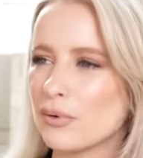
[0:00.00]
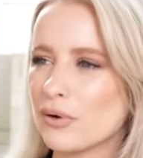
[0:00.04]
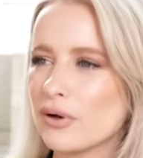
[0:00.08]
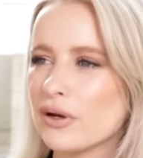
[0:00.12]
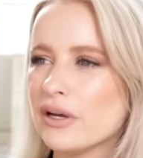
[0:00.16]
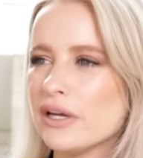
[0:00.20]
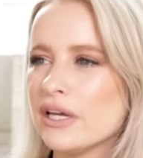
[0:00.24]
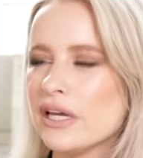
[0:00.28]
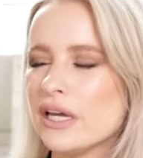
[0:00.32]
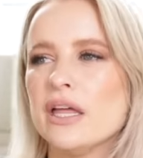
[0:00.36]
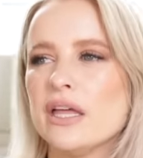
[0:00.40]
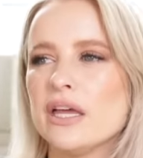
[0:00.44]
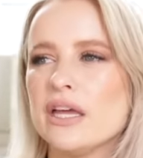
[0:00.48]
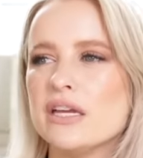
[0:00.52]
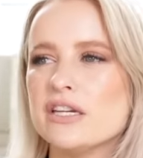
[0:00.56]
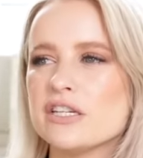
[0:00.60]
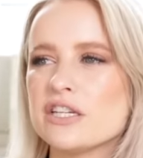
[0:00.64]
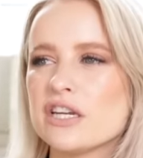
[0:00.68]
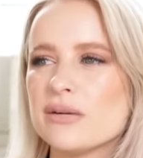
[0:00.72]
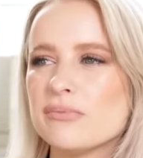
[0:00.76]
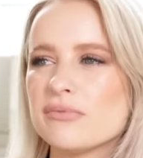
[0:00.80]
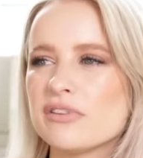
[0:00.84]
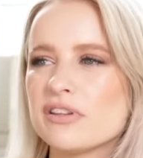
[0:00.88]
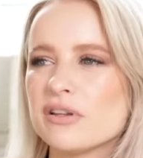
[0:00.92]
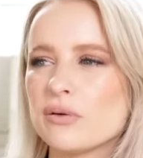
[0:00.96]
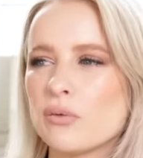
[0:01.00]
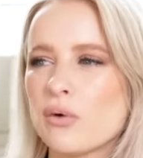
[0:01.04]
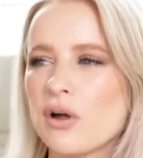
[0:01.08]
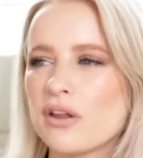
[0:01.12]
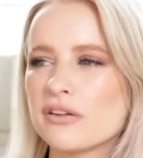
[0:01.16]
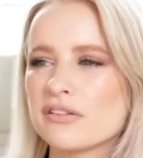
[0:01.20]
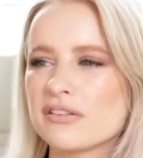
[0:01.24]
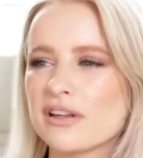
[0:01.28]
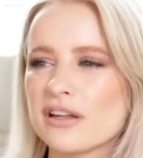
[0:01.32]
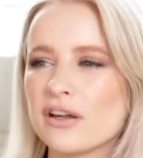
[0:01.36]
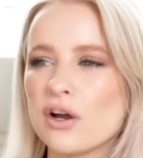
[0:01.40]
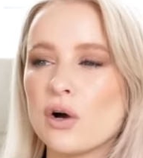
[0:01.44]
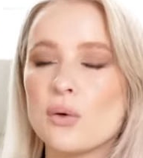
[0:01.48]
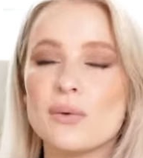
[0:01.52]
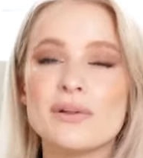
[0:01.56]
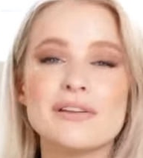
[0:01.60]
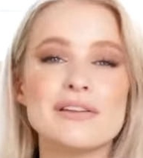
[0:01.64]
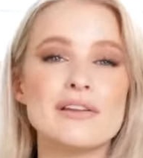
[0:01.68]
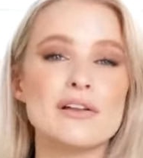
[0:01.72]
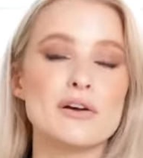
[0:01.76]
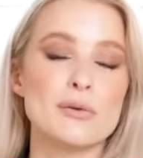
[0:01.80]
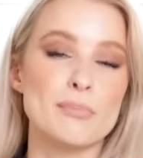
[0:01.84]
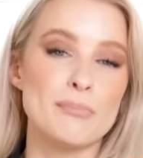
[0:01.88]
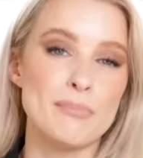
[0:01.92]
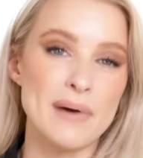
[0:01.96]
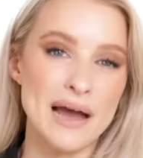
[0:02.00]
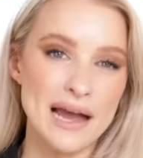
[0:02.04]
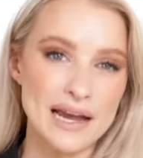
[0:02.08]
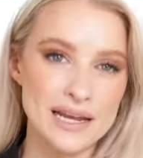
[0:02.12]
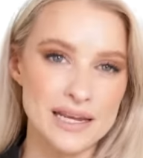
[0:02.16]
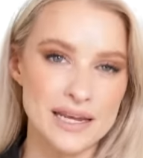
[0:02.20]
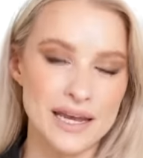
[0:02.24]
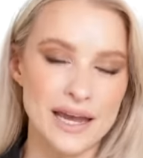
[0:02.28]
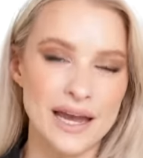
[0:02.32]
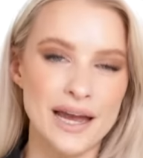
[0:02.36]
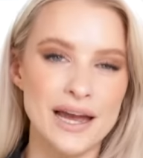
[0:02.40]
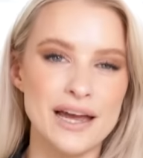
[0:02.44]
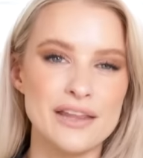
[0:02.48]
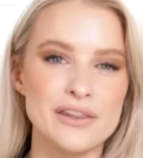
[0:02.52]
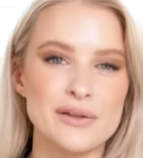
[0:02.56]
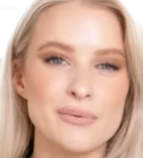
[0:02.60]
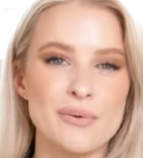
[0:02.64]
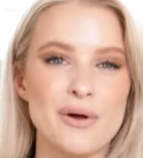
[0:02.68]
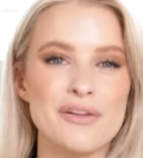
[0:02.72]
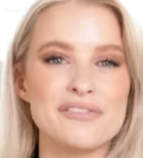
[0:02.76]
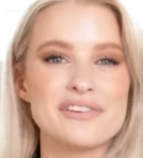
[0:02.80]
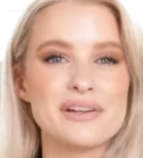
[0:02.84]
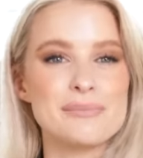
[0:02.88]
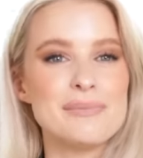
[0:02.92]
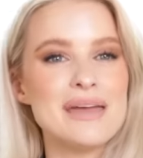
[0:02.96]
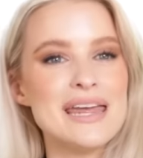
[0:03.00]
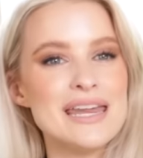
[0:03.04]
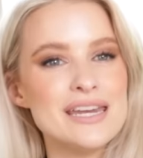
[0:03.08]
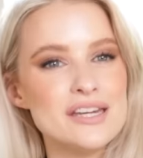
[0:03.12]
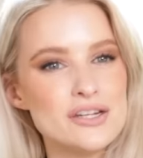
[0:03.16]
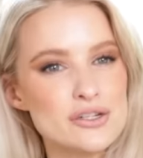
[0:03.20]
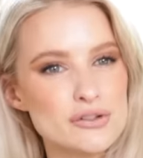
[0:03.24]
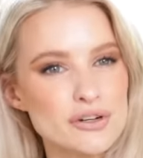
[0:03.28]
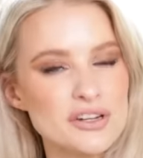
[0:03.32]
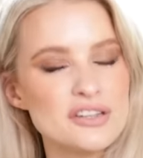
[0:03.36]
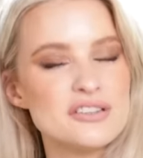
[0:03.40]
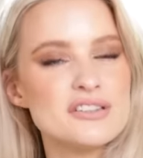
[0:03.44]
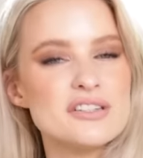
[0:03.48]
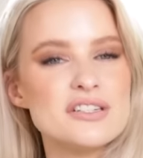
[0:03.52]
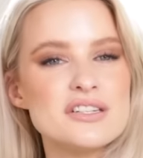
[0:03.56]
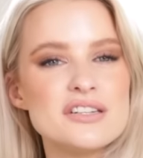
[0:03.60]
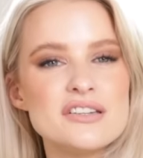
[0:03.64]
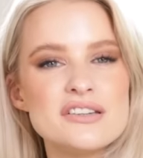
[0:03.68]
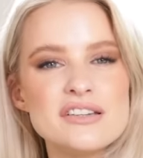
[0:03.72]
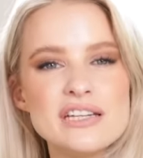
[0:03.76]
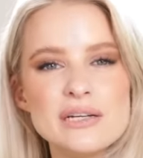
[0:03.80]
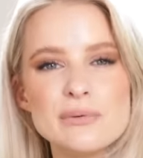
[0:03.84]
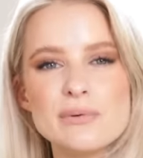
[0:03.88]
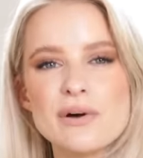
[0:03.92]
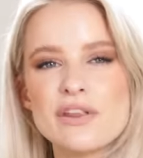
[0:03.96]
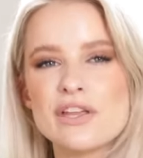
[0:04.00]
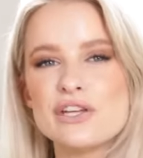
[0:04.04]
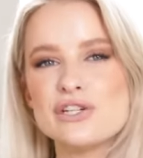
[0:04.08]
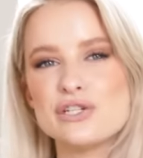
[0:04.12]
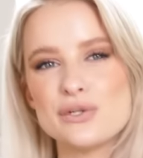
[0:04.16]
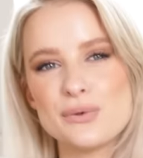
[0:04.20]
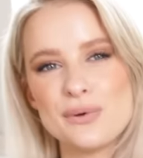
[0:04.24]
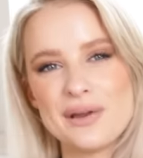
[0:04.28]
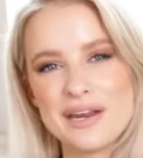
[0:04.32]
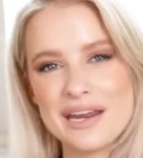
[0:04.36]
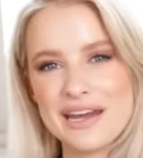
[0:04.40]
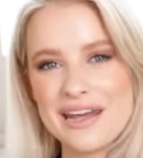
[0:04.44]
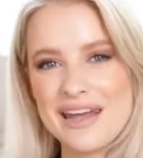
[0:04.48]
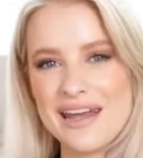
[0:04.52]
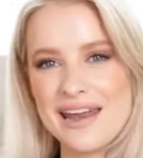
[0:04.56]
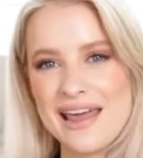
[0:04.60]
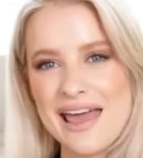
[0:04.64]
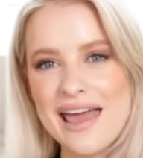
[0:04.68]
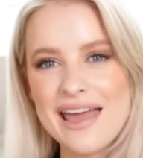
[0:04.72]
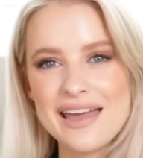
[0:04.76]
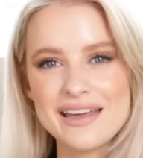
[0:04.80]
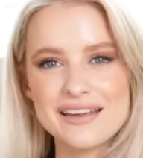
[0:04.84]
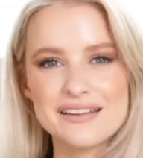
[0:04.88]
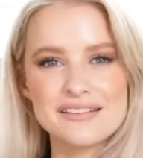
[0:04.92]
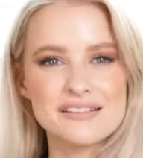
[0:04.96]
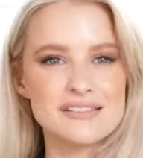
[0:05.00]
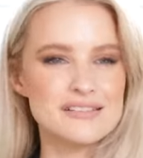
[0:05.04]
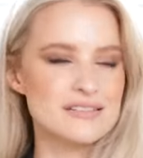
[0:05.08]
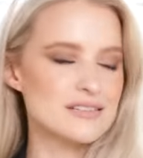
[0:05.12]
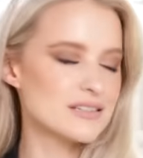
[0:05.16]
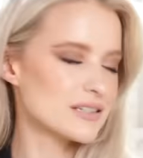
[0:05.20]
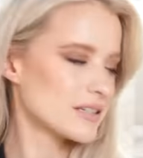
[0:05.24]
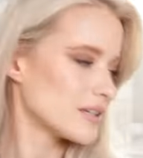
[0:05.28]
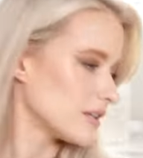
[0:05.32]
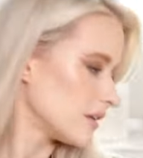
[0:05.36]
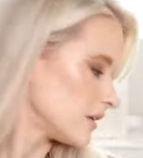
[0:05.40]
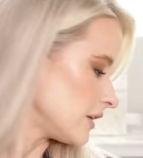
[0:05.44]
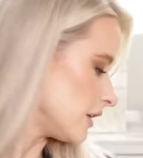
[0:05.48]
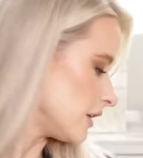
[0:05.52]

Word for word: But in terms of the ones I always look back at and the ones I'm interested to see what they're doing next,